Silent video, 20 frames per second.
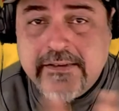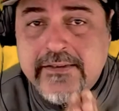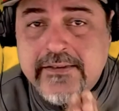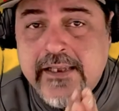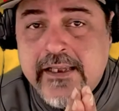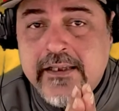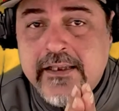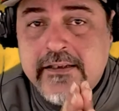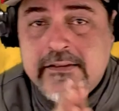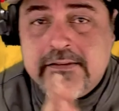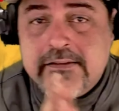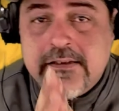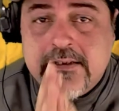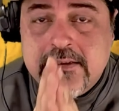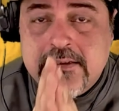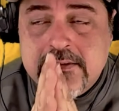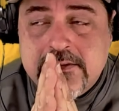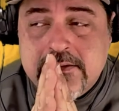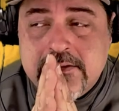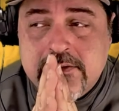take into
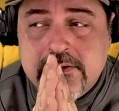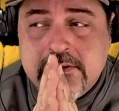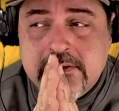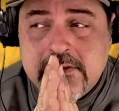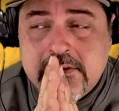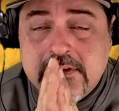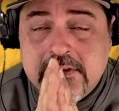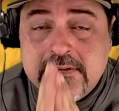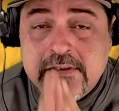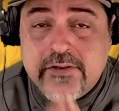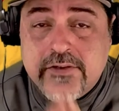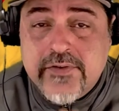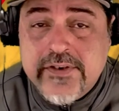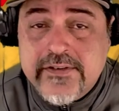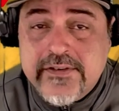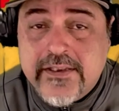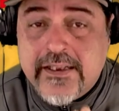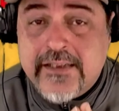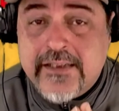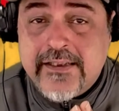
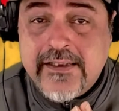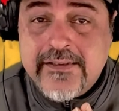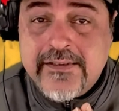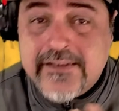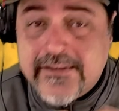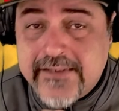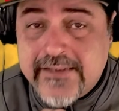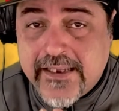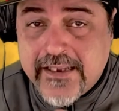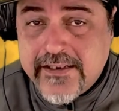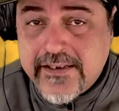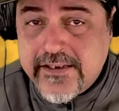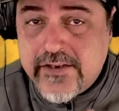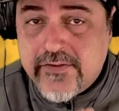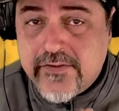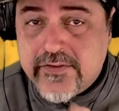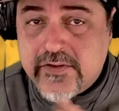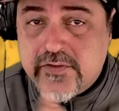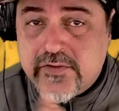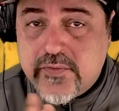consideration that this is the second year
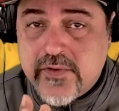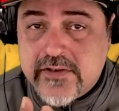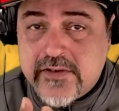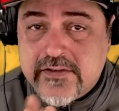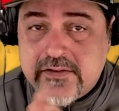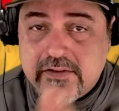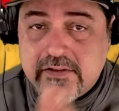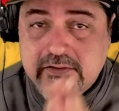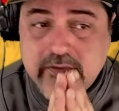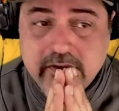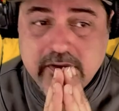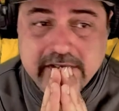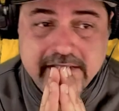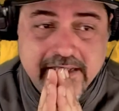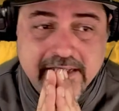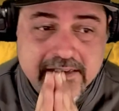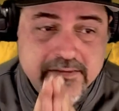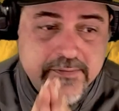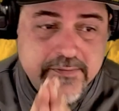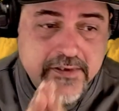of the Switch. The Switch
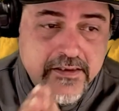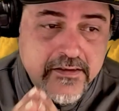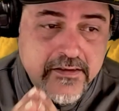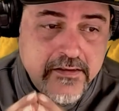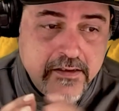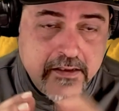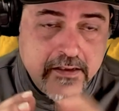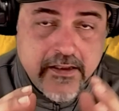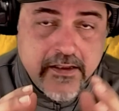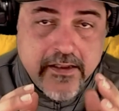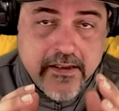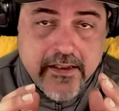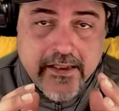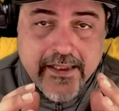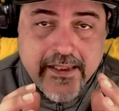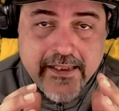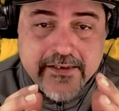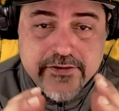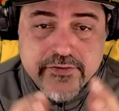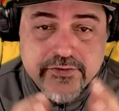has been
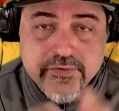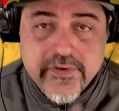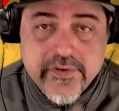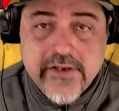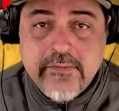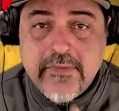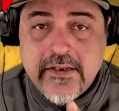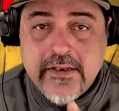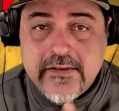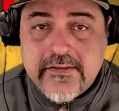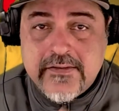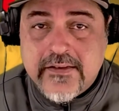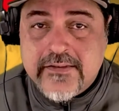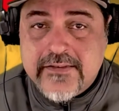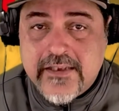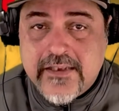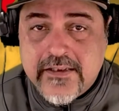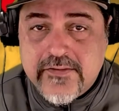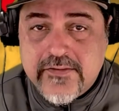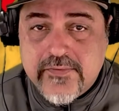extremely
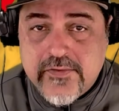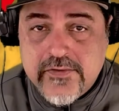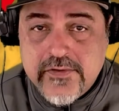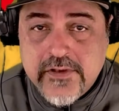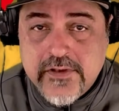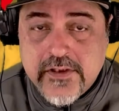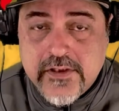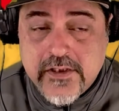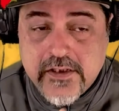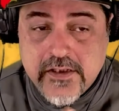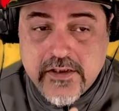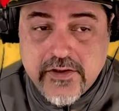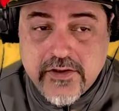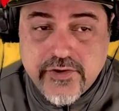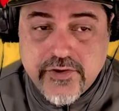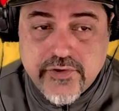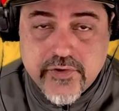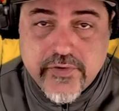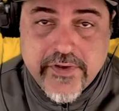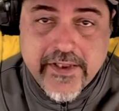successful
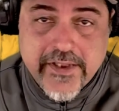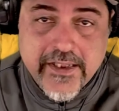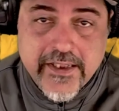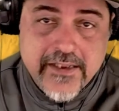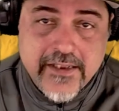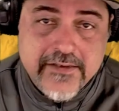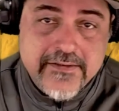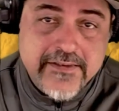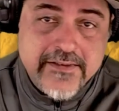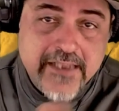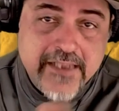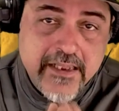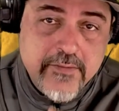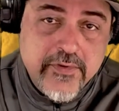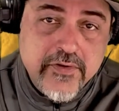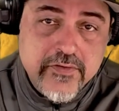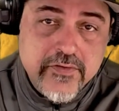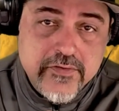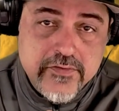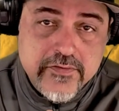during its
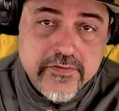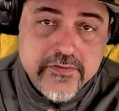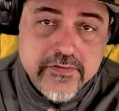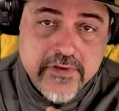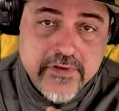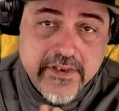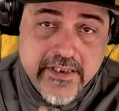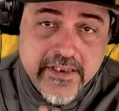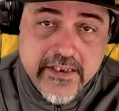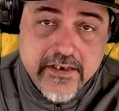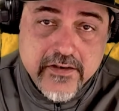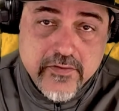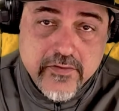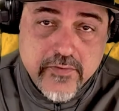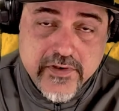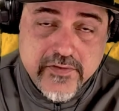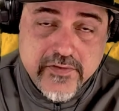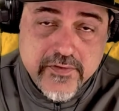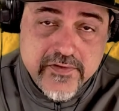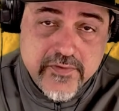debut year,
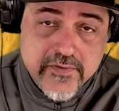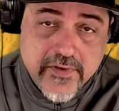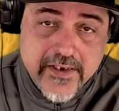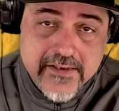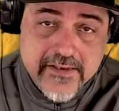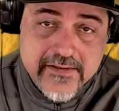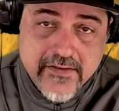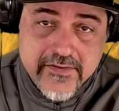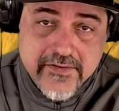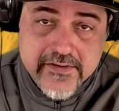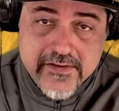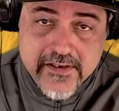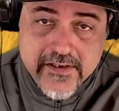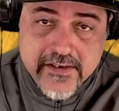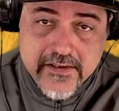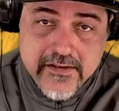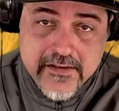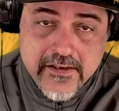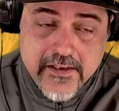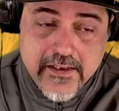which was twenty seventeen.
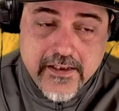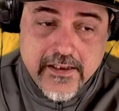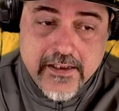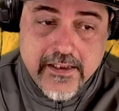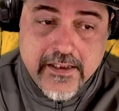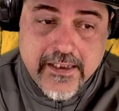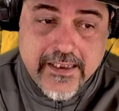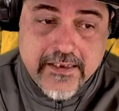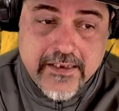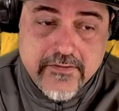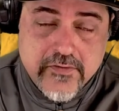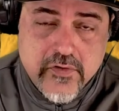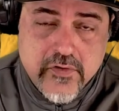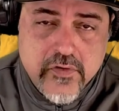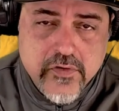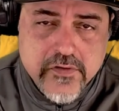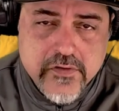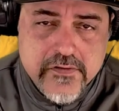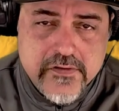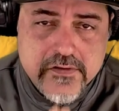And of
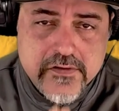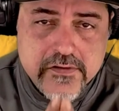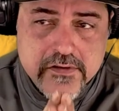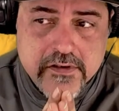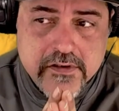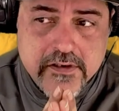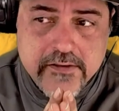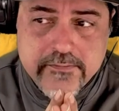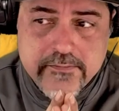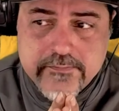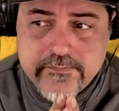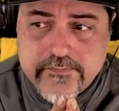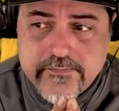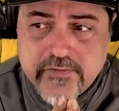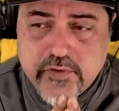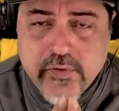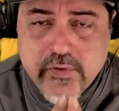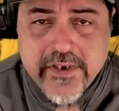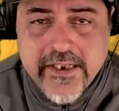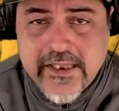course, um,
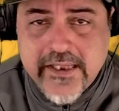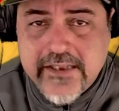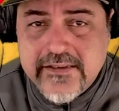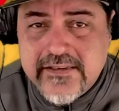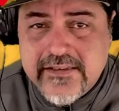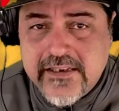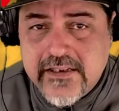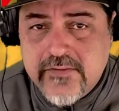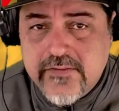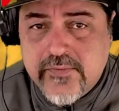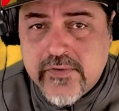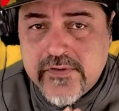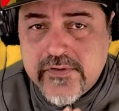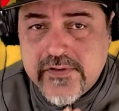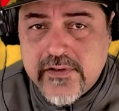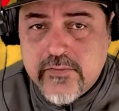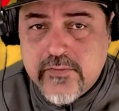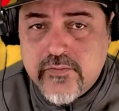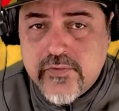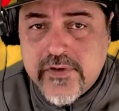twenty eighteen, for
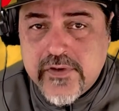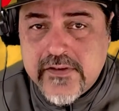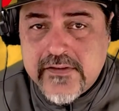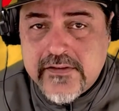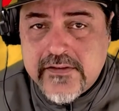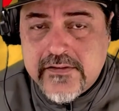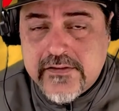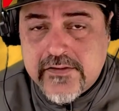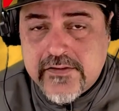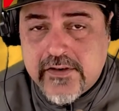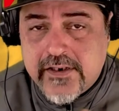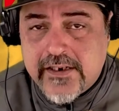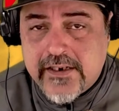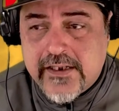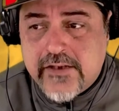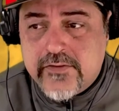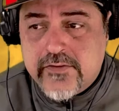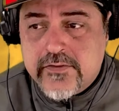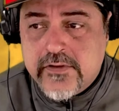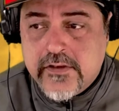some reason, started
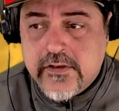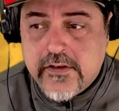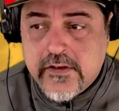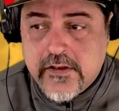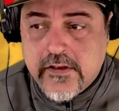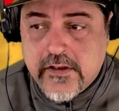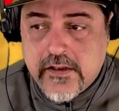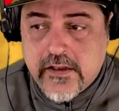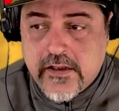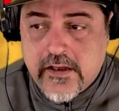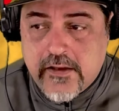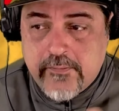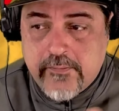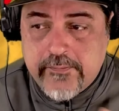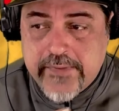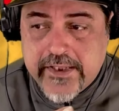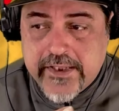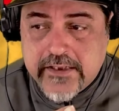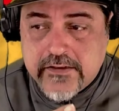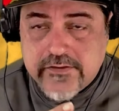out a
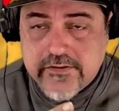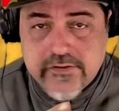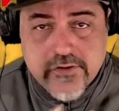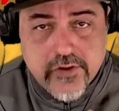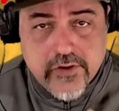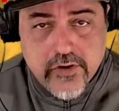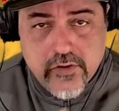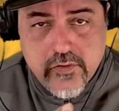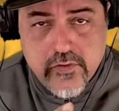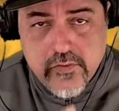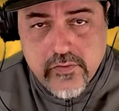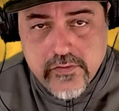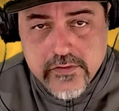bit slow